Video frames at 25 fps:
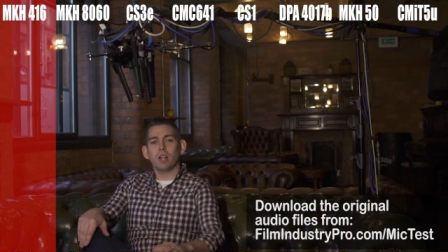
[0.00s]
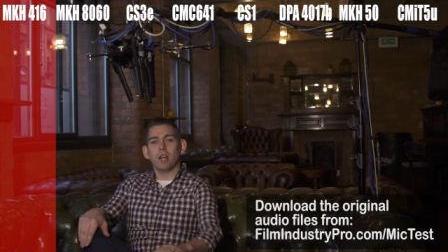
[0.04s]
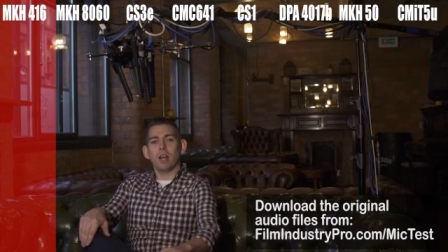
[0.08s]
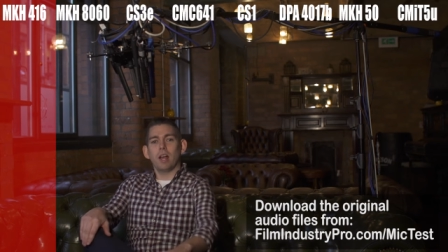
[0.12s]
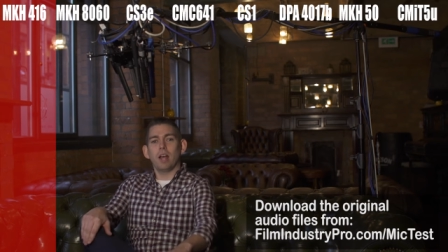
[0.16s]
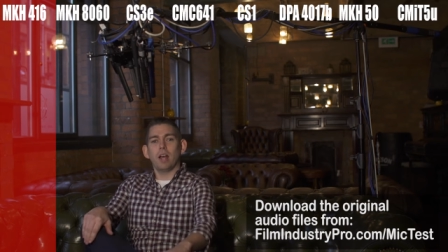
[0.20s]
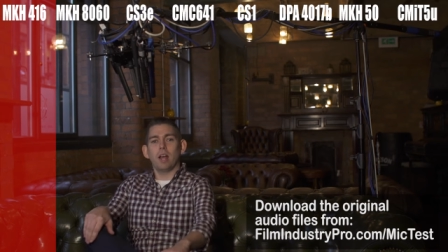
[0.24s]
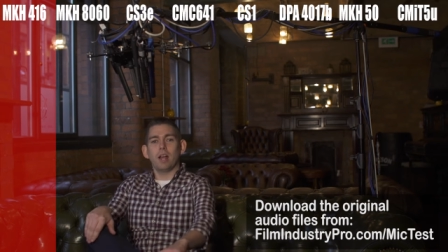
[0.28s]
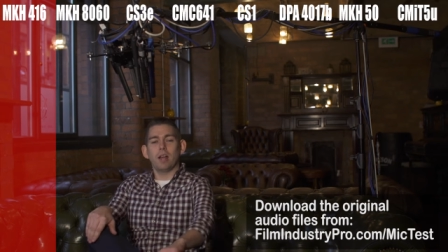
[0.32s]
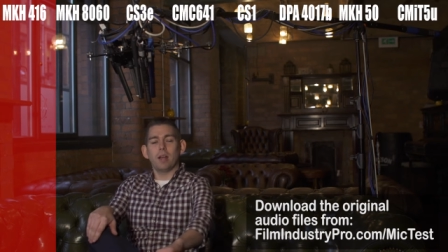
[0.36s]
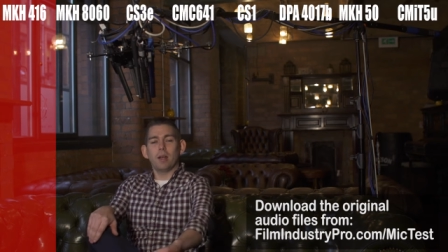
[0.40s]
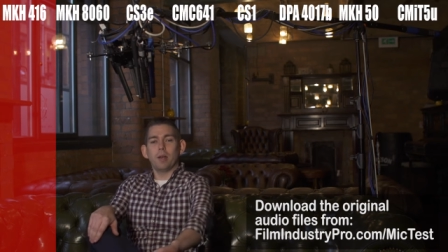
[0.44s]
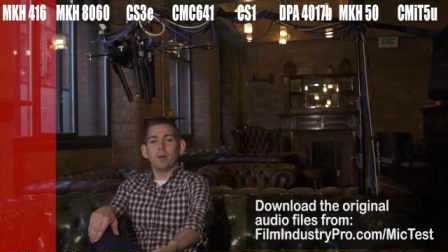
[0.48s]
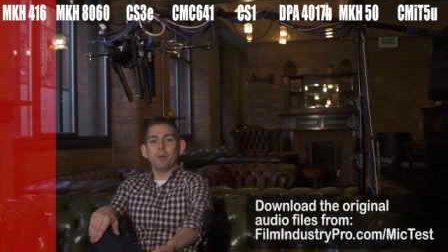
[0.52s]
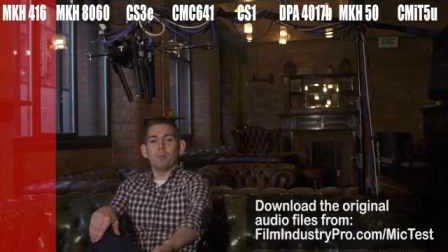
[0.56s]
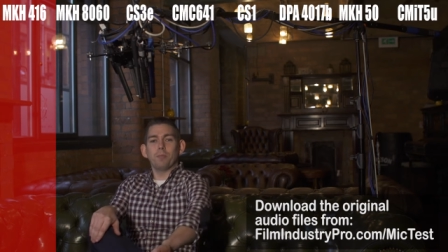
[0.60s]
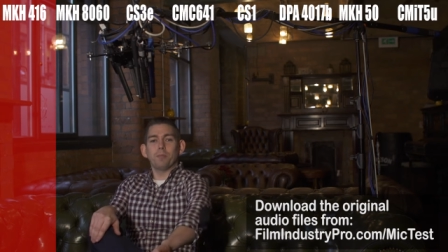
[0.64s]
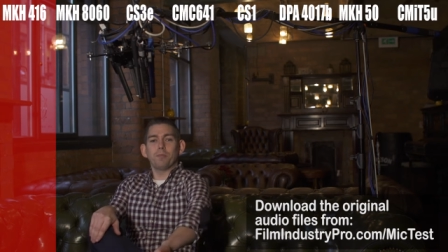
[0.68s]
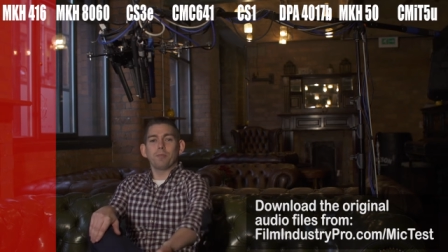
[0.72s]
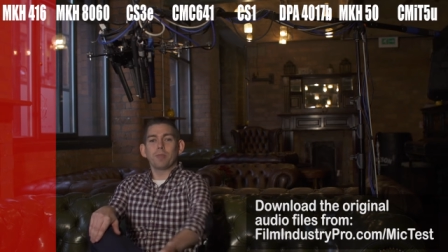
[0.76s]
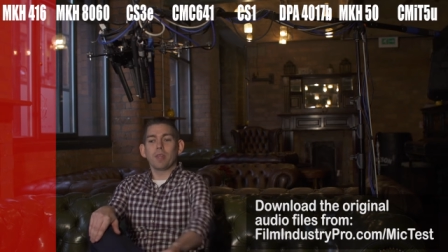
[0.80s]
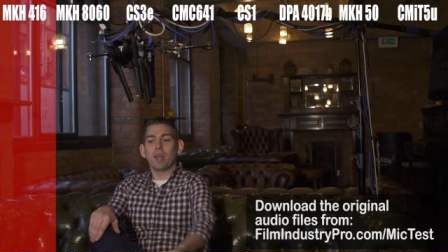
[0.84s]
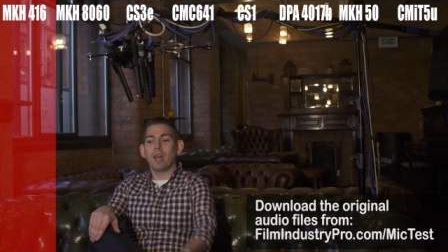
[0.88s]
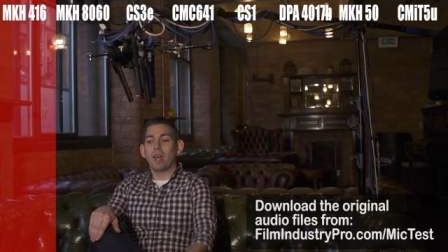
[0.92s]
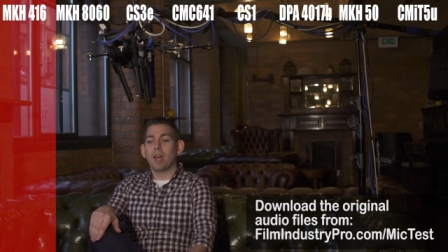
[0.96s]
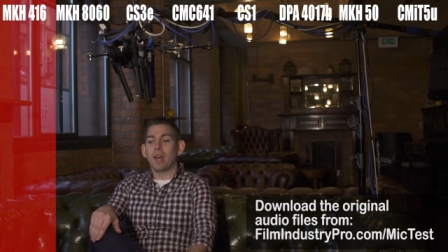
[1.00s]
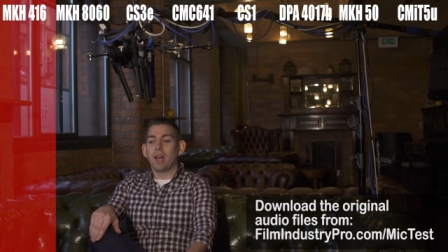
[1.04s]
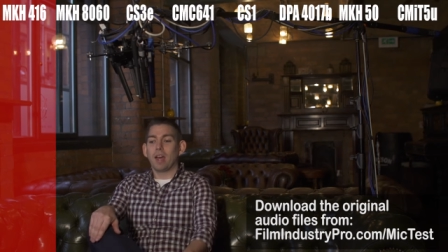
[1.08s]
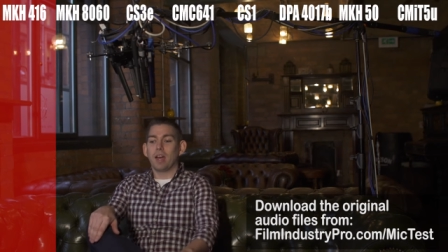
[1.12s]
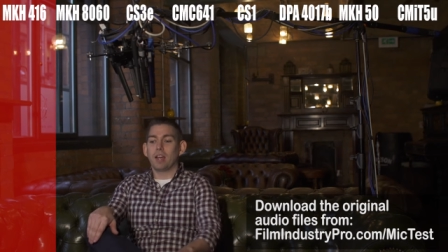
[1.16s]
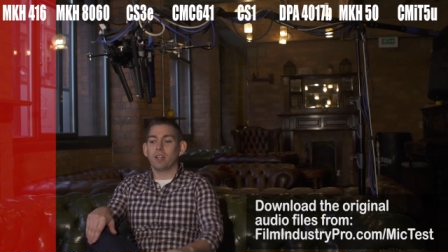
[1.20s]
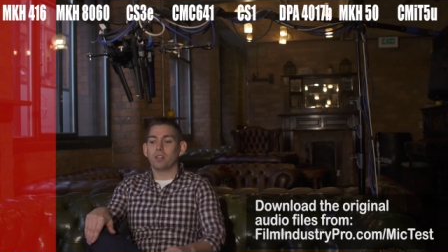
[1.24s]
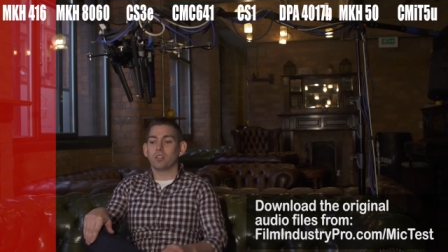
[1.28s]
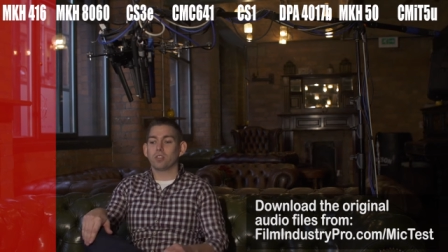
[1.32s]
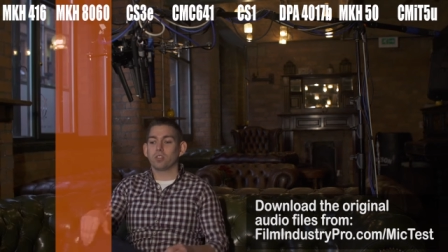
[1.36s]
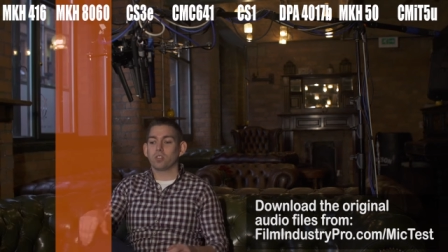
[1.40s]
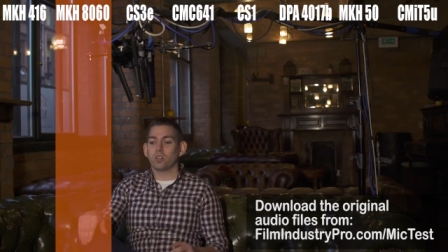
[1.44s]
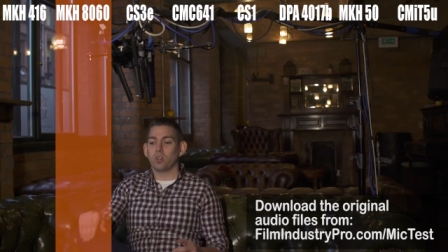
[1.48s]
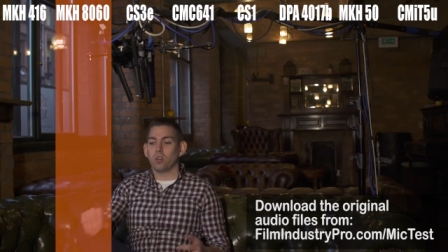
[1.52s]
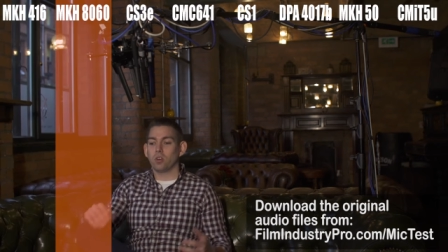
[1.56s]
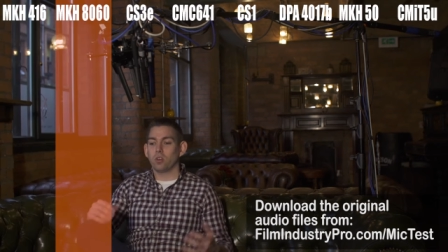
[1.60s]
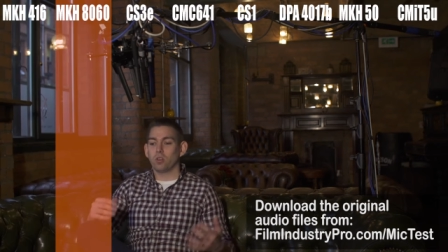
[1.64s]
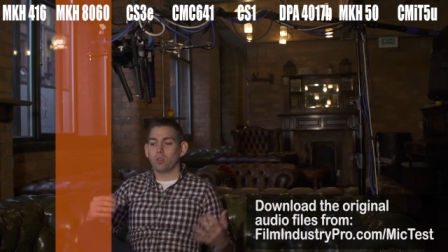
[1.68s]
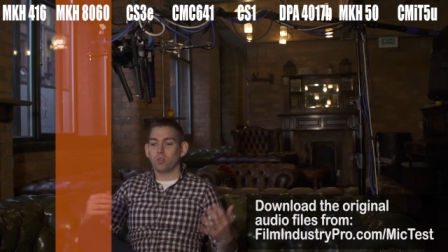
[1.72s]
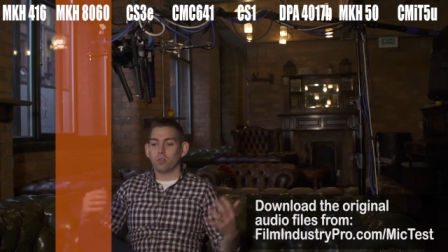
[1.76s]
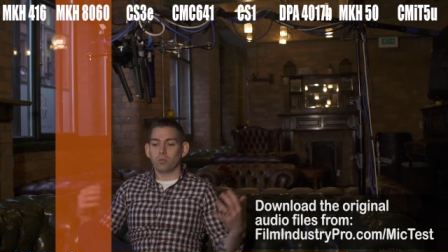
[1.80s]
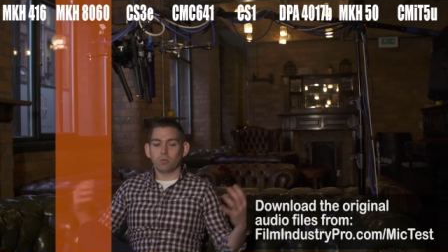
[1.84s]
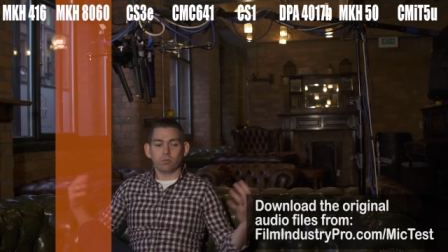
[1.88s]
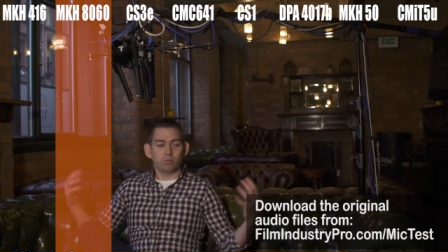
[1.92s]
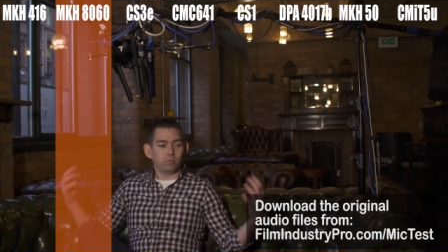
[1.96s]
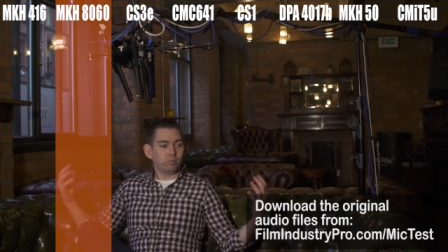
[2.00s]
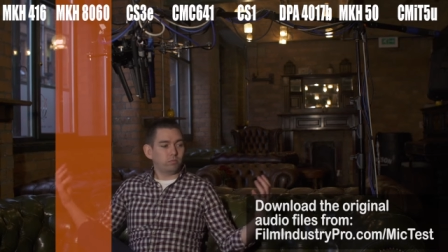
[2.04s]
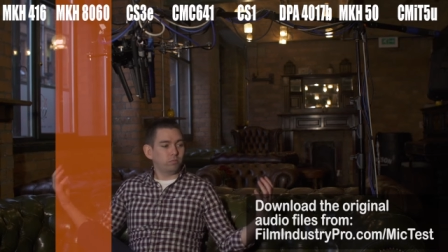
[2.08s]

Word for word: Um, and so